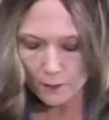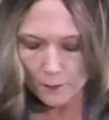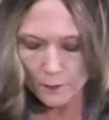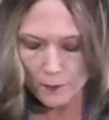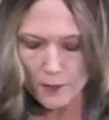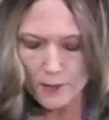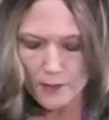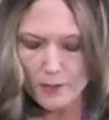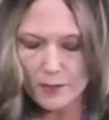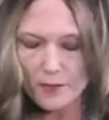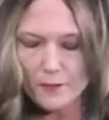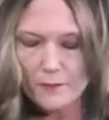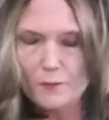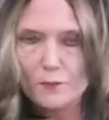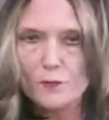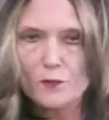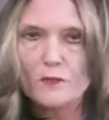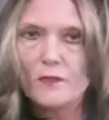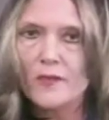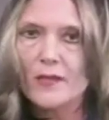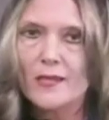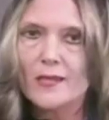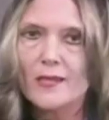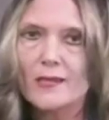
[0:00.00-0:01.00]
but a
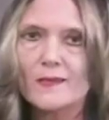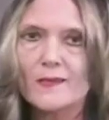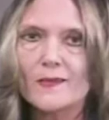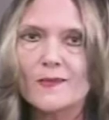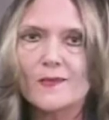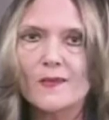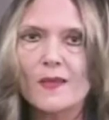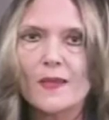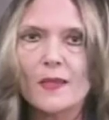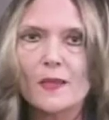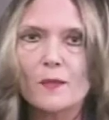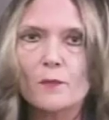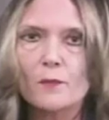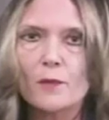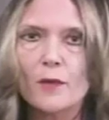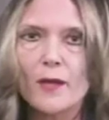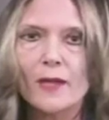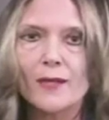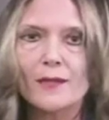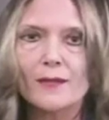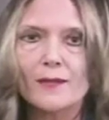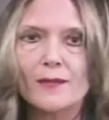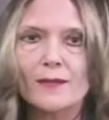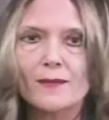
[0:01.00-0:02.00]
movie that
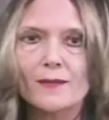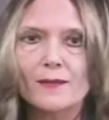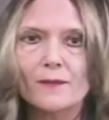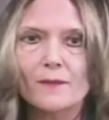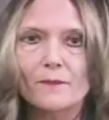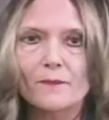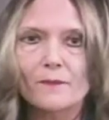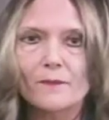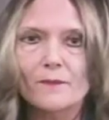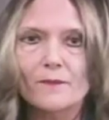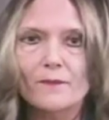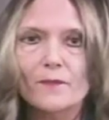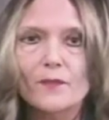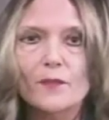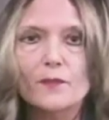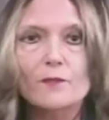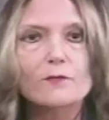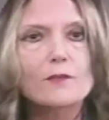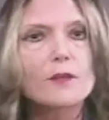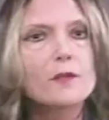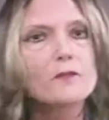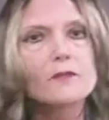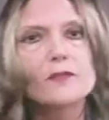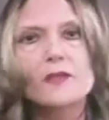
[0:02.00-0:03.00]
celebrated the
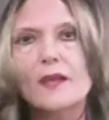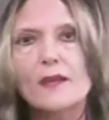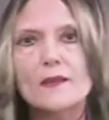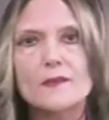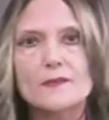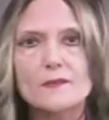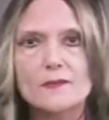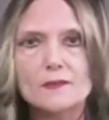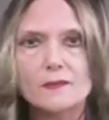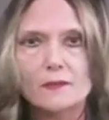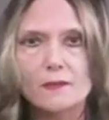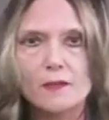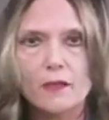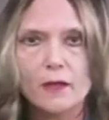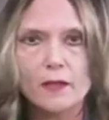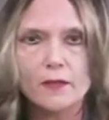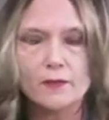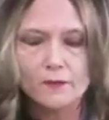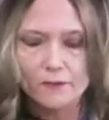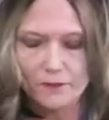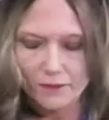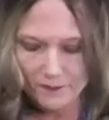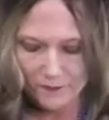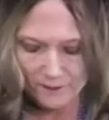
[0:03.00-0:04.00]
grotesque in
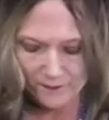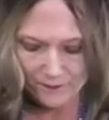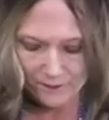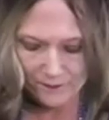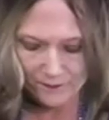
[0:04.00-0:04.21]
life.